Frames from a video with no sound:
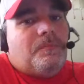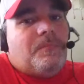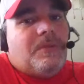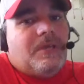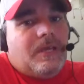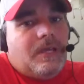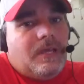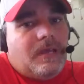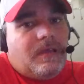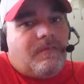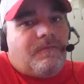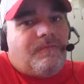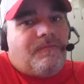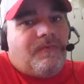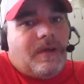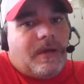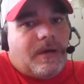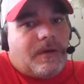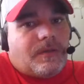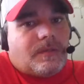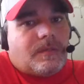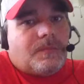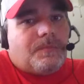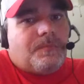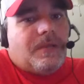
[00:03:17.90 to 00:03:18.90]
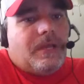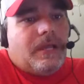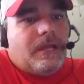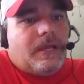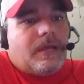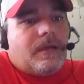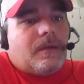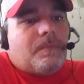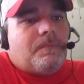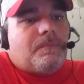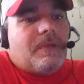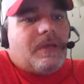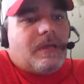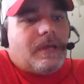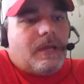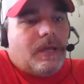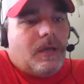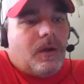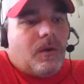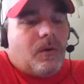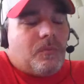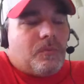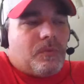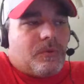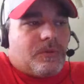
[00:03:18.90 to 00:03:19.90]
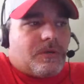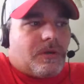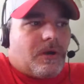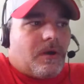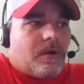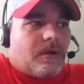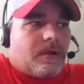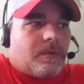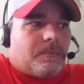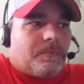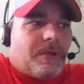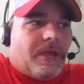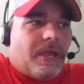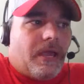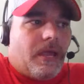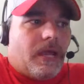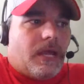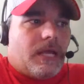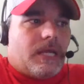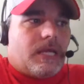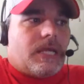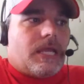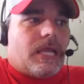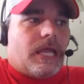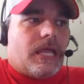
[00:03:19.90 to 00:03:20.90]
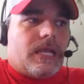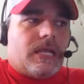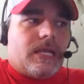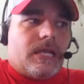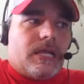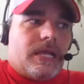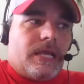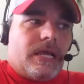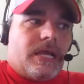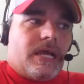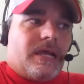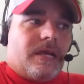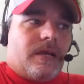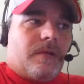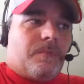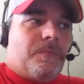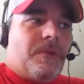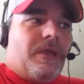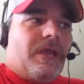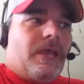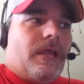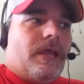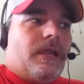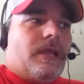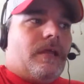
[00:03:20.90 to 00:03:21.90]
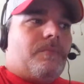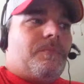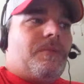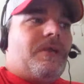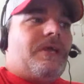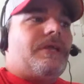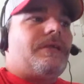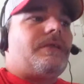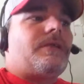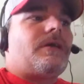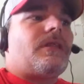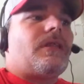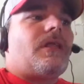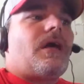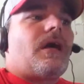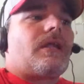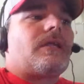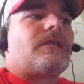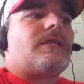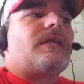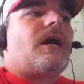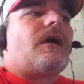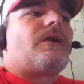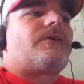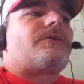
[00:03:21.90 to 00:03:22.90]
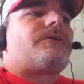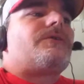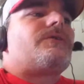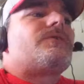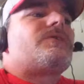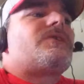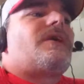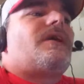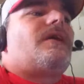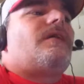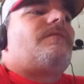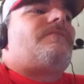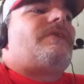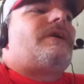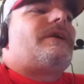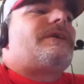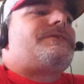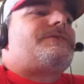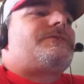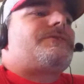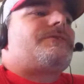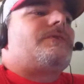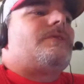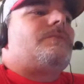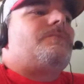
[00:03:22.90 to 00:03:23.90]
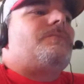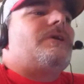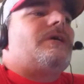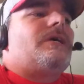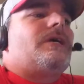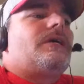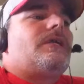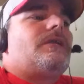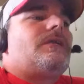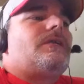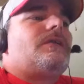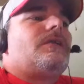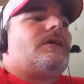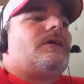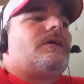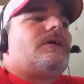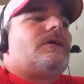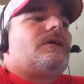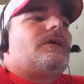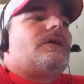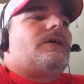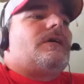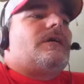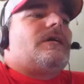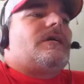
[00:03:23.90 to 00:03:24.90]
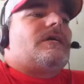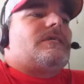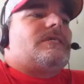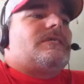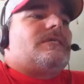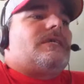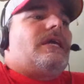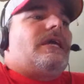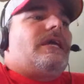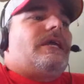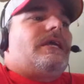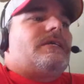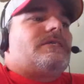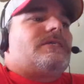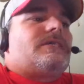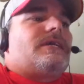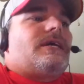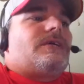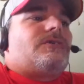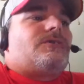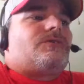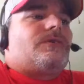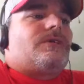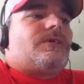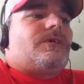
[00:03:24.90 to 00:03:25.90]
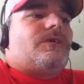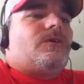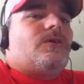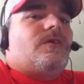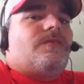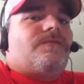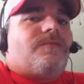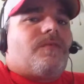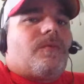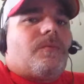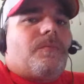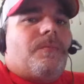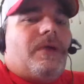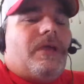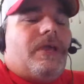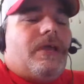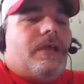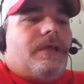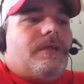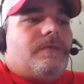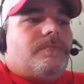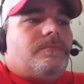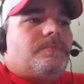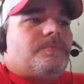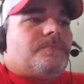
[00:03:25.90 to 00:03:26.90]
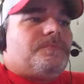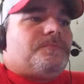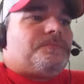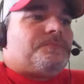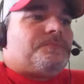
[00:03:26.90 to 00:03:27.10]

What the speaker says: being found to being a big help with chronic pain and any kind of pain. I mean, a lot of doctors have actually been saying it's actually good for pain.